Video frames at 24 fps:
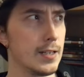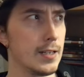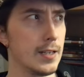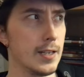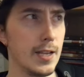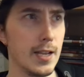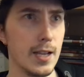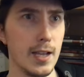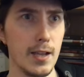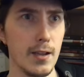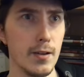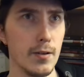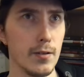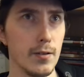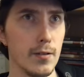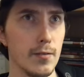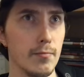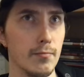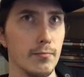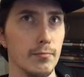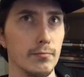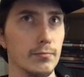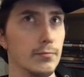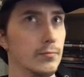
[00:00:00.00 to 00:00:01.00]
day or
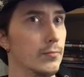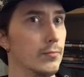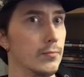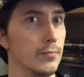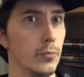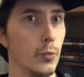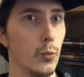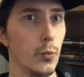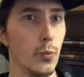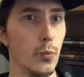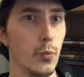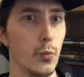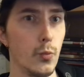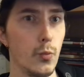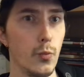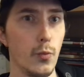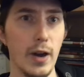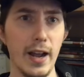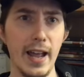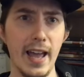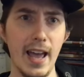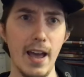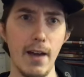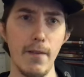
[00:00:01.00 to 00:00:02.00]

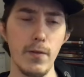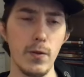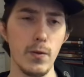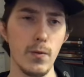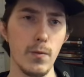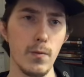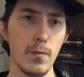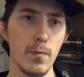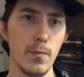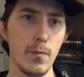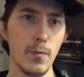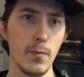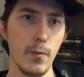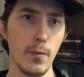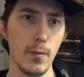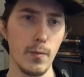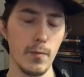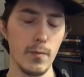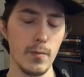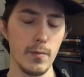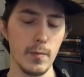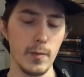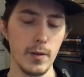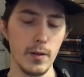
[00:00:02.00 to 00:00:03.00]
what have you,
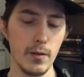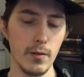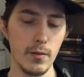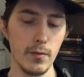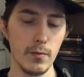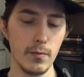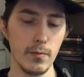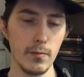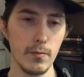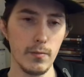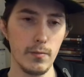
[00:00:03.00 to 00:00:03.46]
you know,